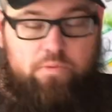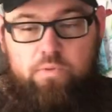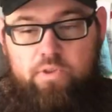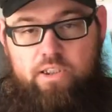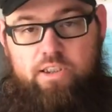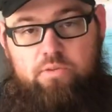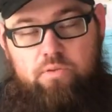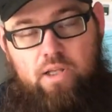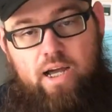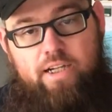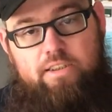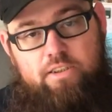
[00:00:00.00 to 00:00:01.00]
will
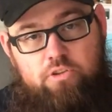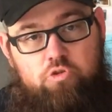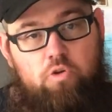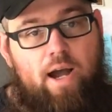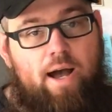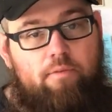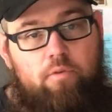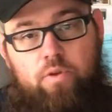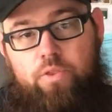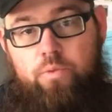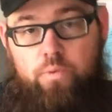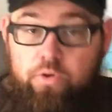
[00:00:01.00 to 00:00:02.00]
actually
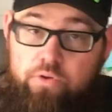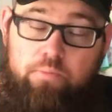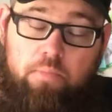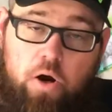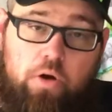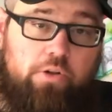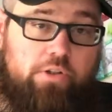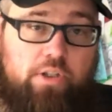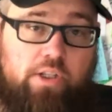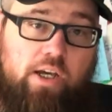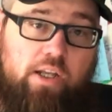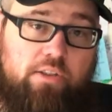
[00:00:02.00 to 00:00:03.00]
travel through the motor
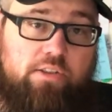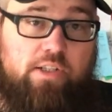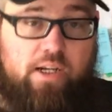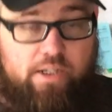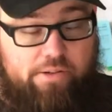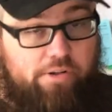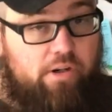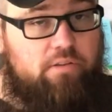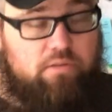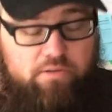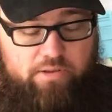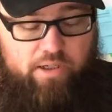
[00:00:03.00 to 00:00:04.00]
to the other side, and it'll
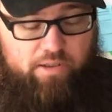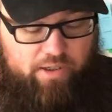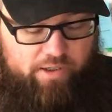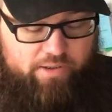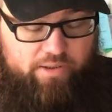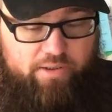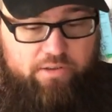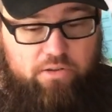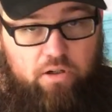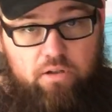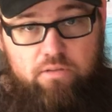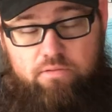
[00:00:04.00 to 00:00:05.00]
also sound like an
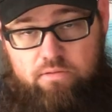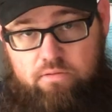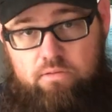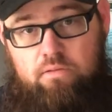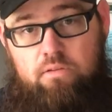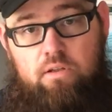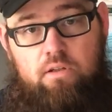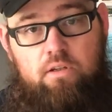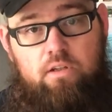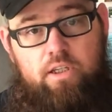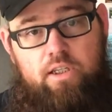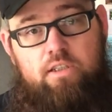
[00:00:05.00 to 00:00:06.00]
exhaust
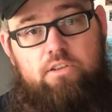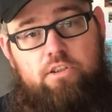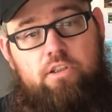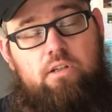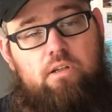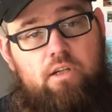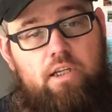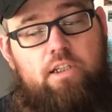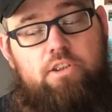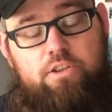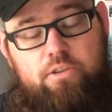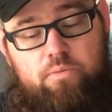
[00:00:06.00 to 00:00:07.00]
heat
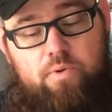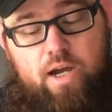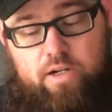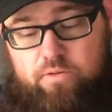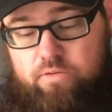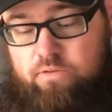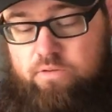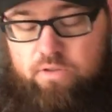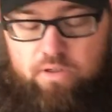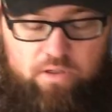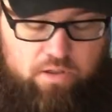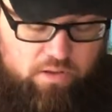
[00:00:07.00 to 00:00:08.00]
shield rattle.
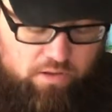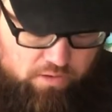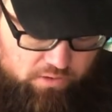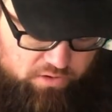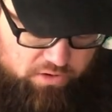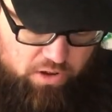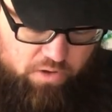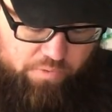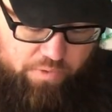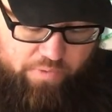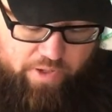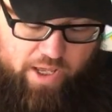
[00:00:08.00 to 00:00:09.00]
So
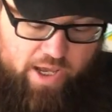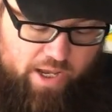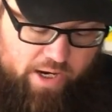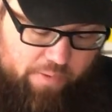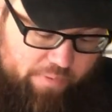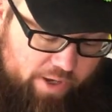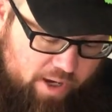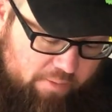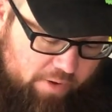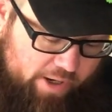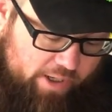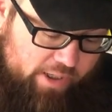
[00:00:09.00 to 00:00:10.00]
we went ahead and we
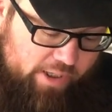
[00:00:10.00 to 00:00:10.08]
upgraded